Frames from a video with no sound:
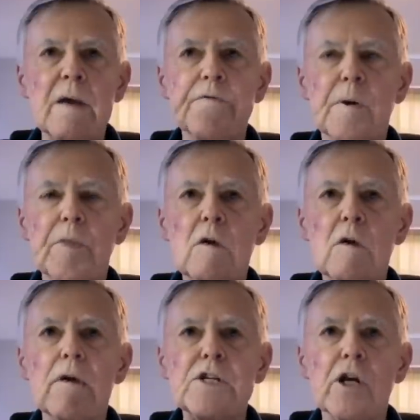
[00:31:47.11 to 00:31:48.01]
came
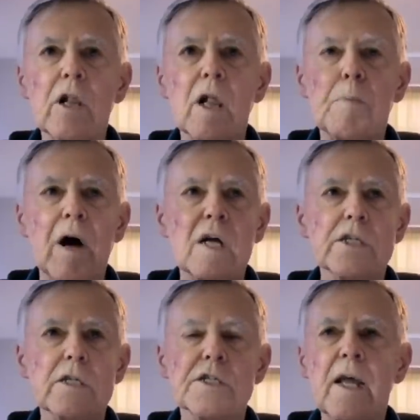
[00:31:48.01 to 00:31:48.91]
from the original
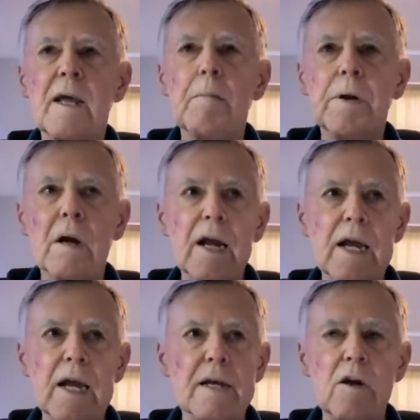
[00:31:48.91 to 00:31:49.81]
apostles,
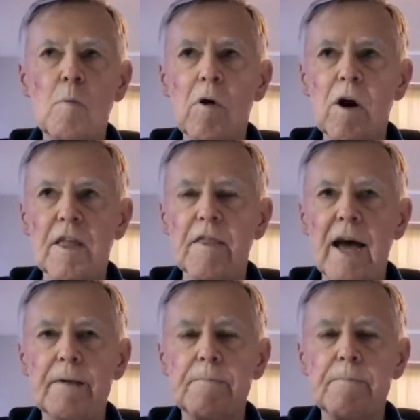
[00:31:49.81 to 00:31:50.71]
period. No
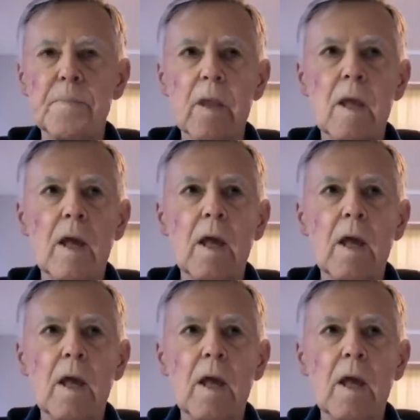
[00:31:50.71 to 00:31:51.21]
more than that.